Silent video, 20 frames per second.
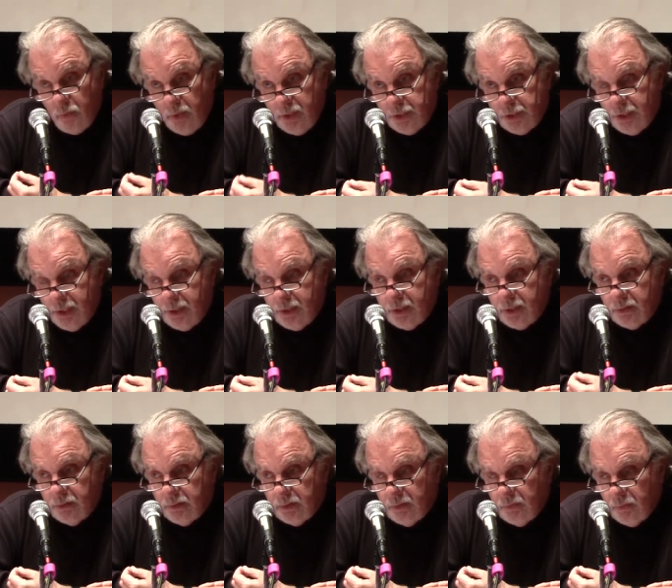which
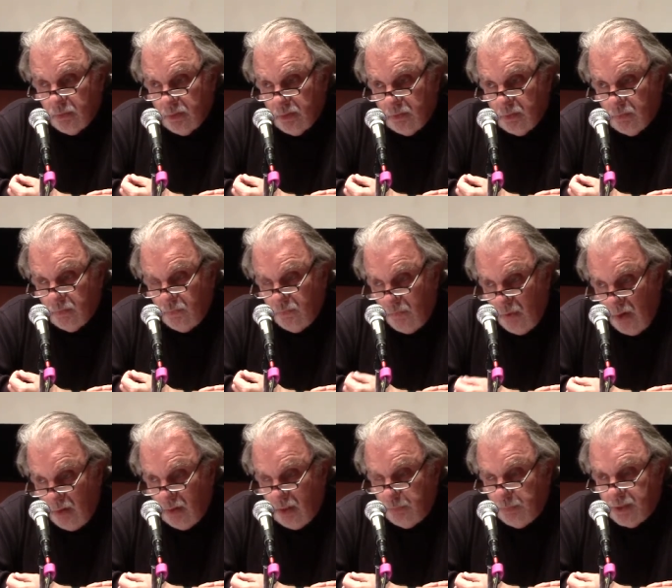is
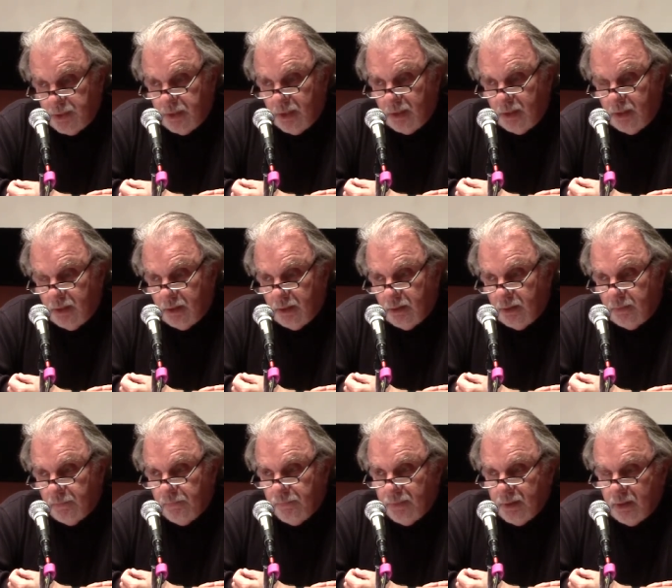very particular,
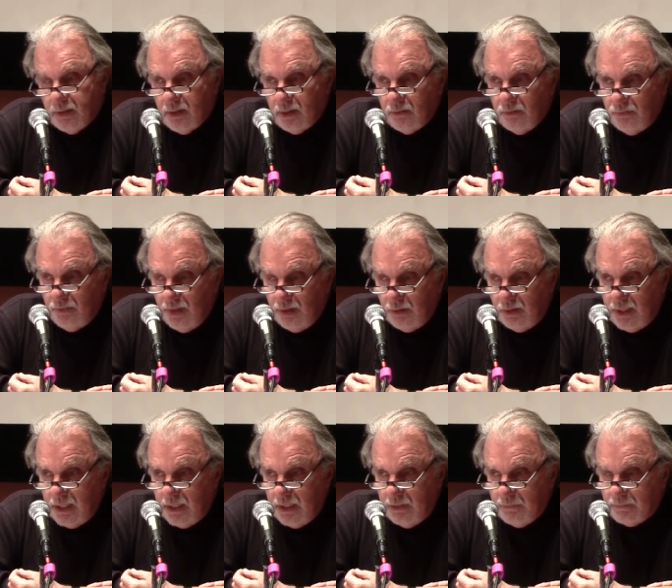
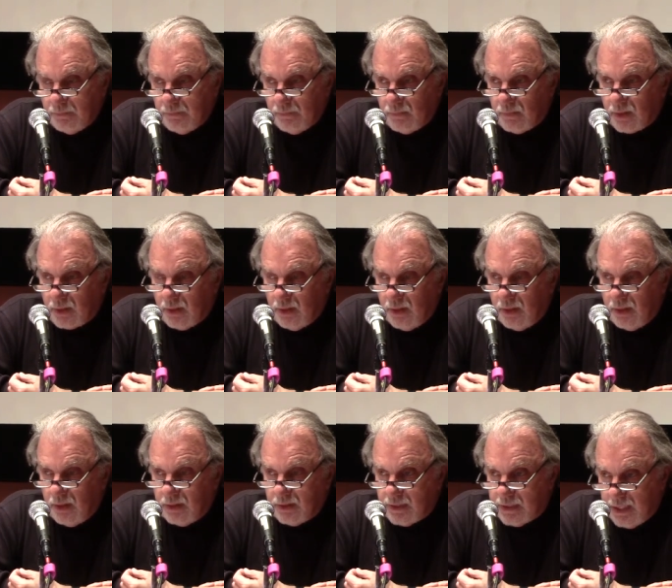very
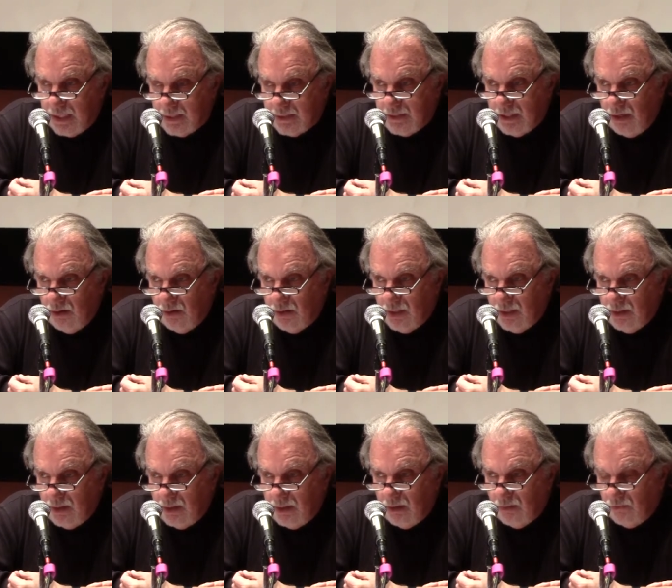uh,
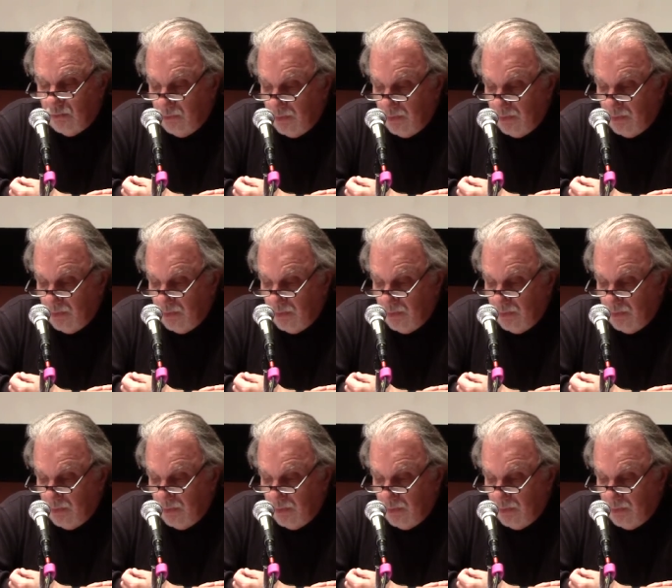sectarian,